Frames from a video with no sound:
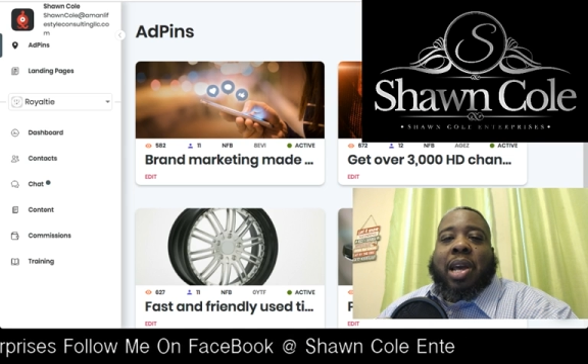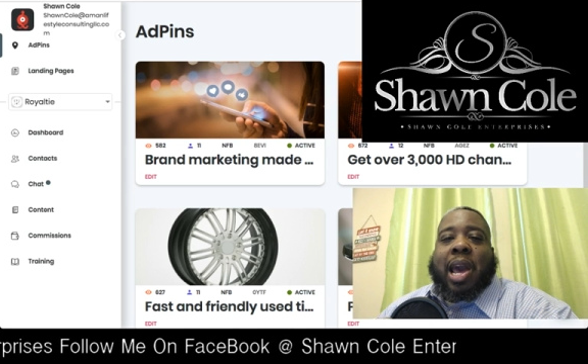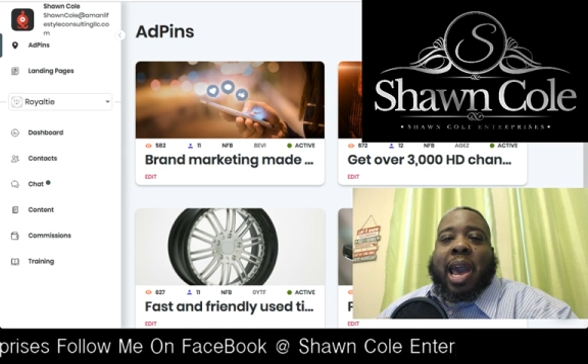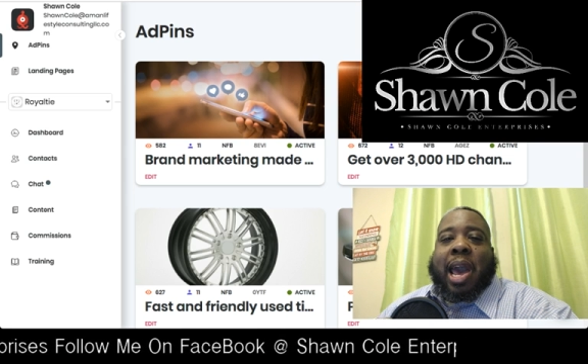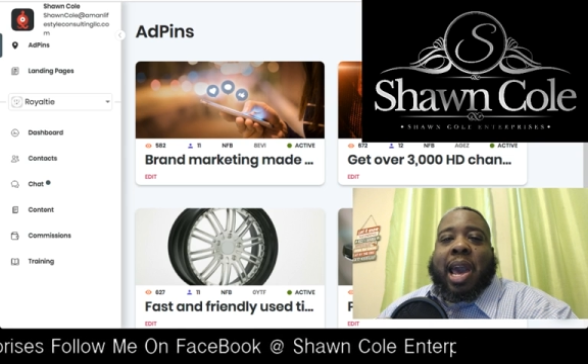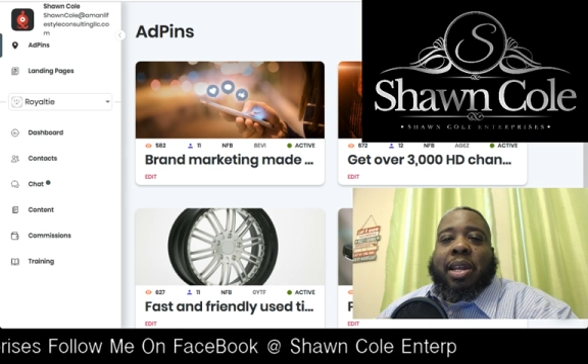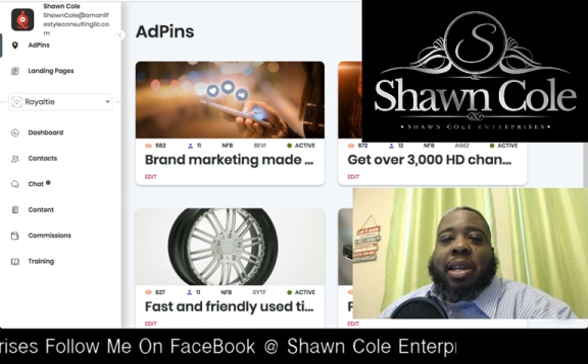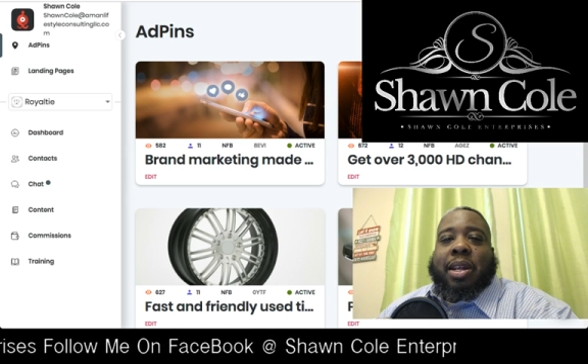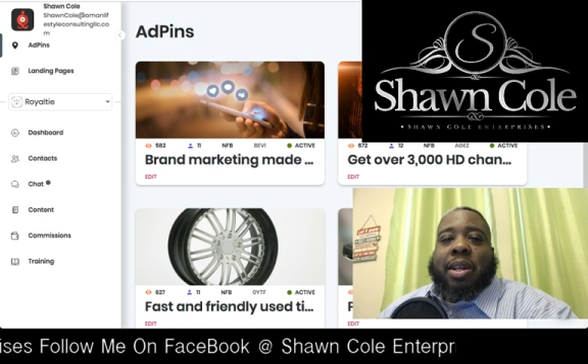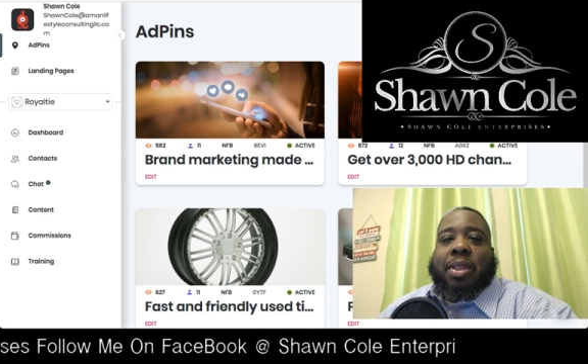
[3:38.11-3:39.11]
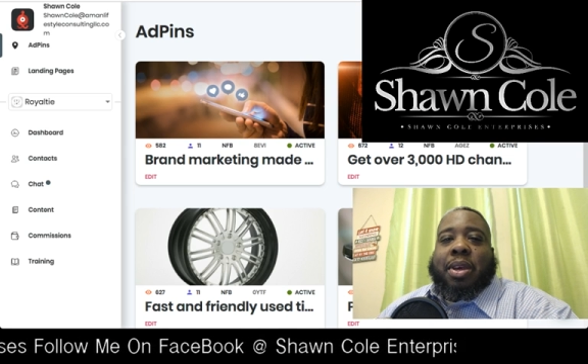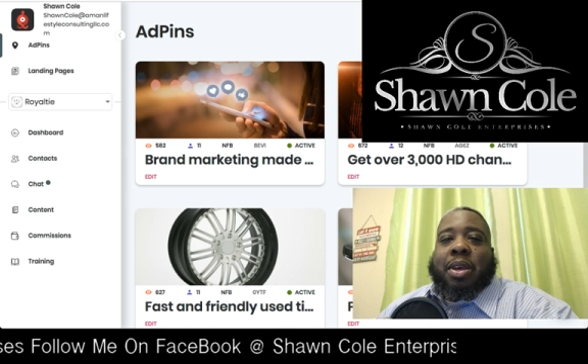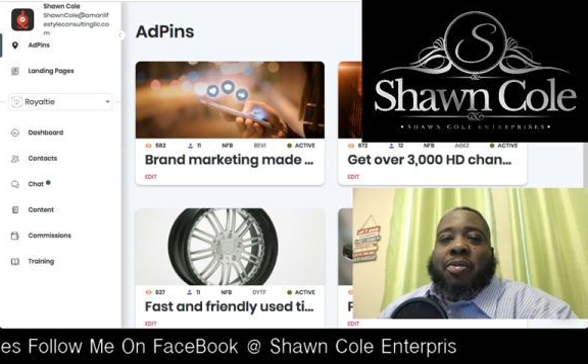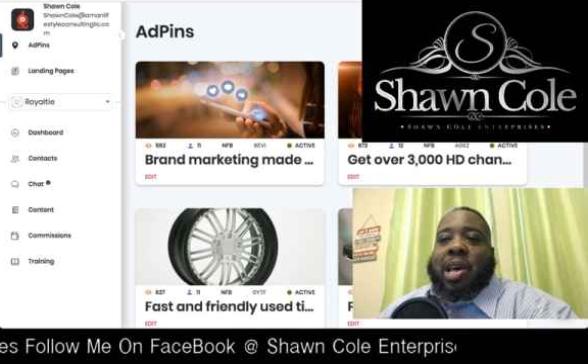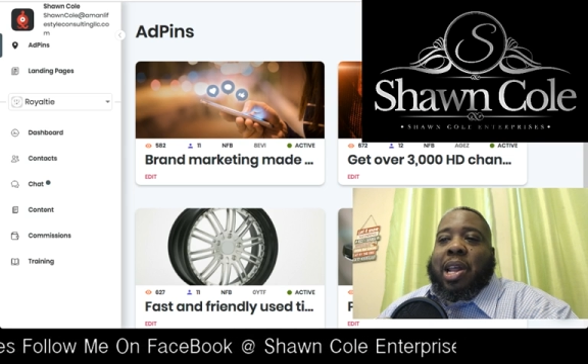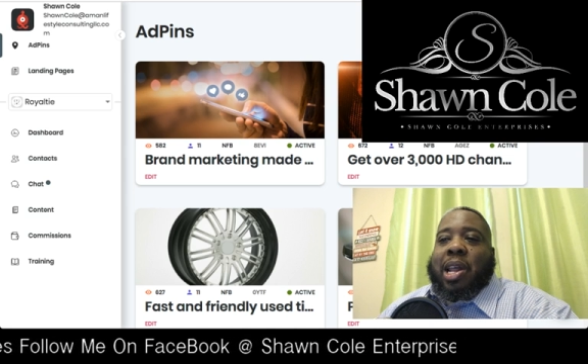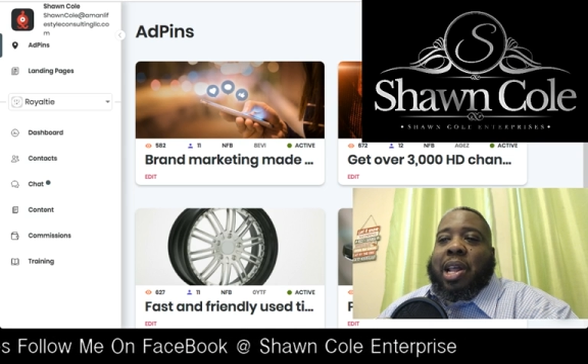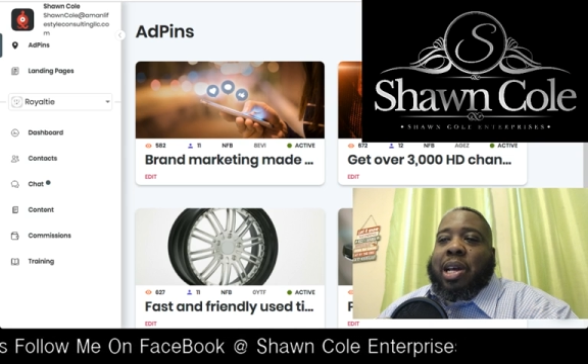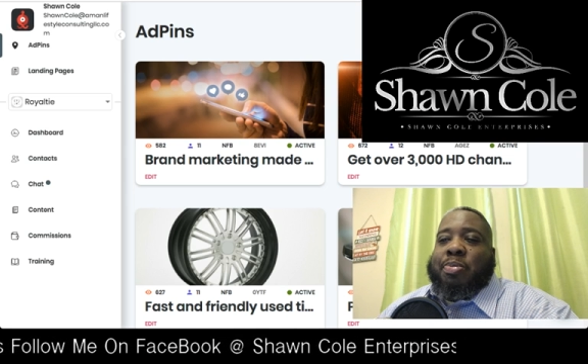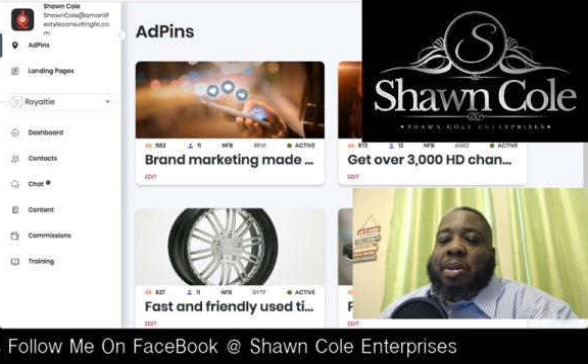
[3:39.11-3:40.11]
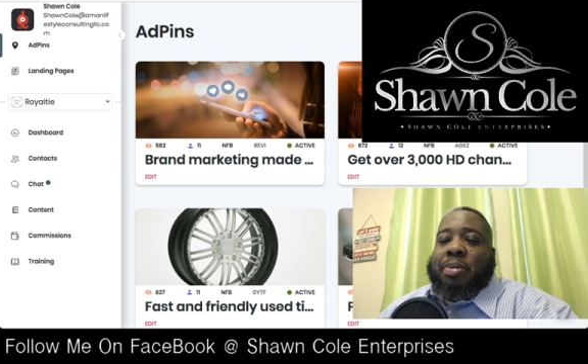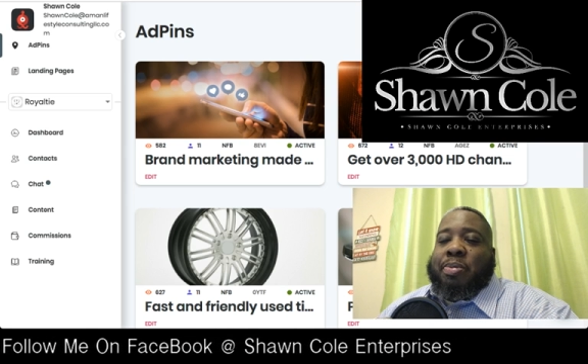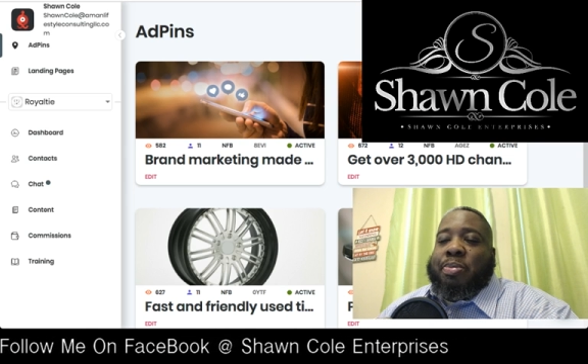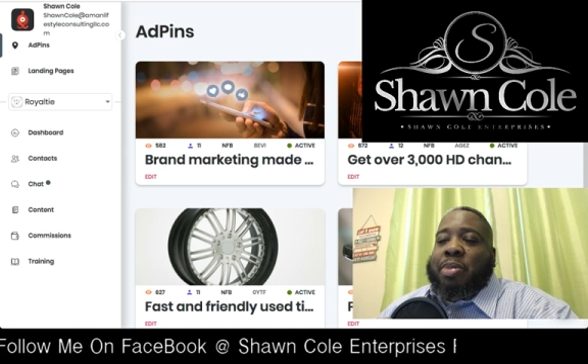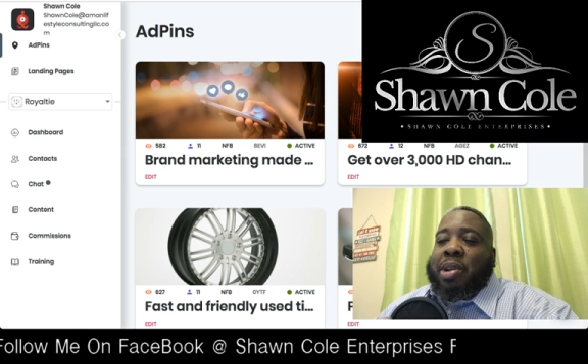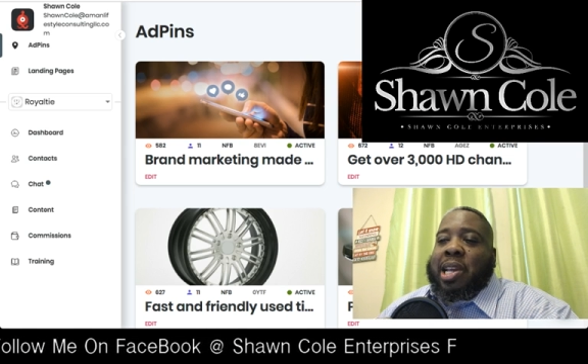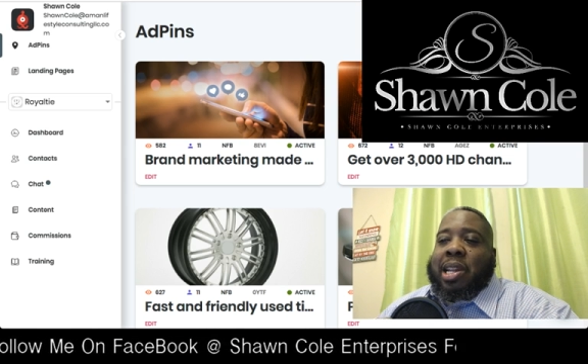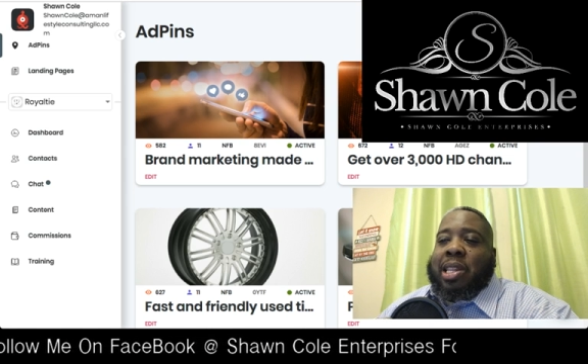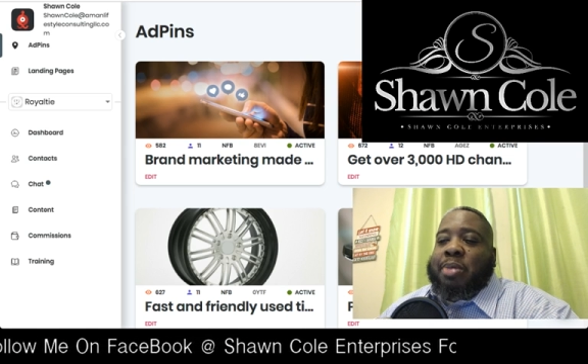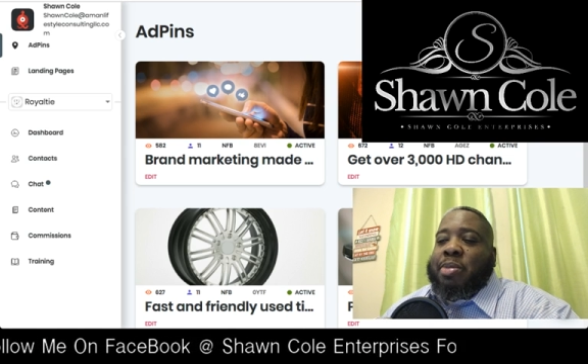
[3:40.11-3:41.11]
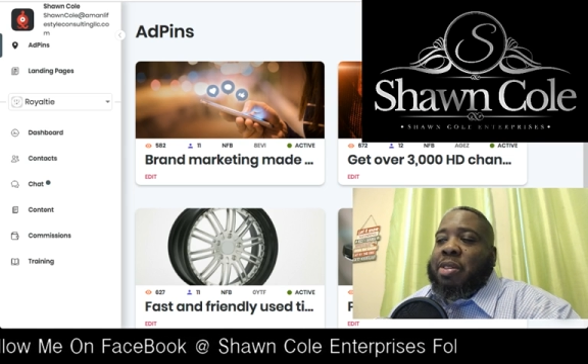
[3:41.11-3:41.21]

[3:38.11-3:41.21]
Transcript: Full analytics, breaking down demographics,